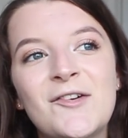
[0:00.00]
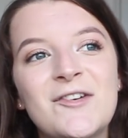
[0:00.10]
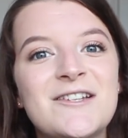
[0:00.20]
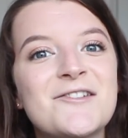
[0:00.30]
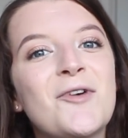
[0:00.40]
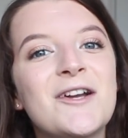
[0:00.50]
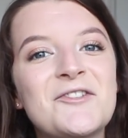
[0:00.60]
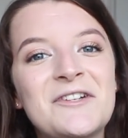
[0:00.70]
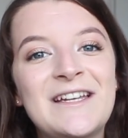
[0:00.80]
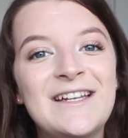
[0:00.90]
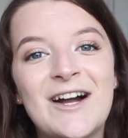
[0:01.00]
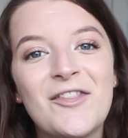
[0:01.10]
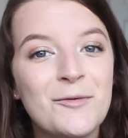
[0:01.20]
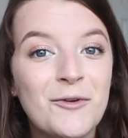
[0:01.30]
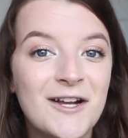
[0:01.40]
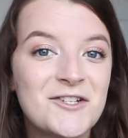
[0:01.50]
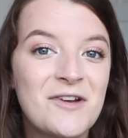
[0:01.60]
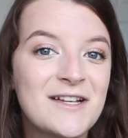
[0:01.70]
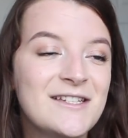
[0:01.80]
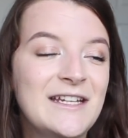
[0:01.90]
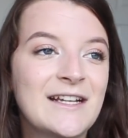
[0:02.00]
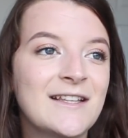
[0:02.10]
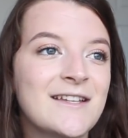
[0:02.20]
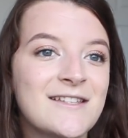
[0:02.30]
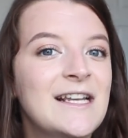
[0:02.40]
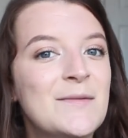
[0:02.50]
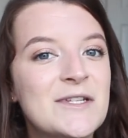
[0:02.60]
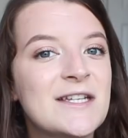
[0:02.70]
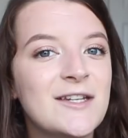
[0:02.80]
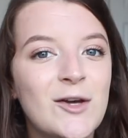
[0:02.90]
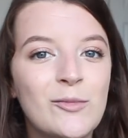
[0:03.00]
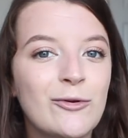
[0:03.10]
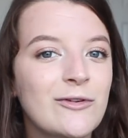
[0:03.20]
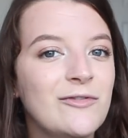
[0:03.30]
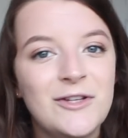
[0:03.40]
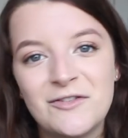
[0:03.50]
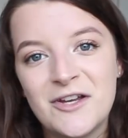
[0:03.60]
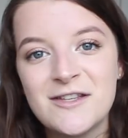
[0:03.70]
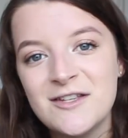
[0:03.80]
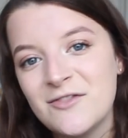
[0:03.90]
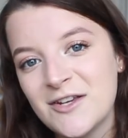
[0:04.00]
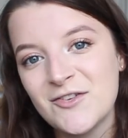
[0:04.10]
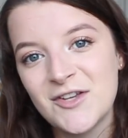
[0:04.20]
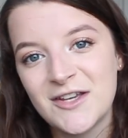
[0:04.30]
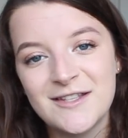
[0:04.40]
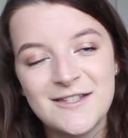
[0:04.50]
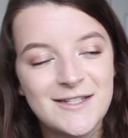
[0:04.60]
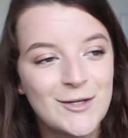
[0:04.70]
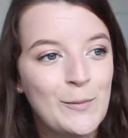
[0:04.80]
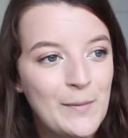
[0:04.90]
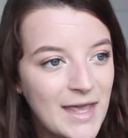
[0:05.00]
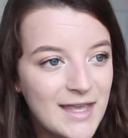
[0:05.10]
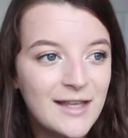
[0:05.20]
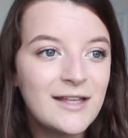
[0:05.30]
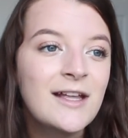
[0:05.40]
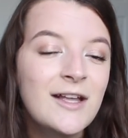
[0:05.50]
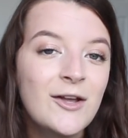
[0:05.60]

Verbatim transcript: which is quite tricky now that I'm graduating and there's a limited number of university videos I can still make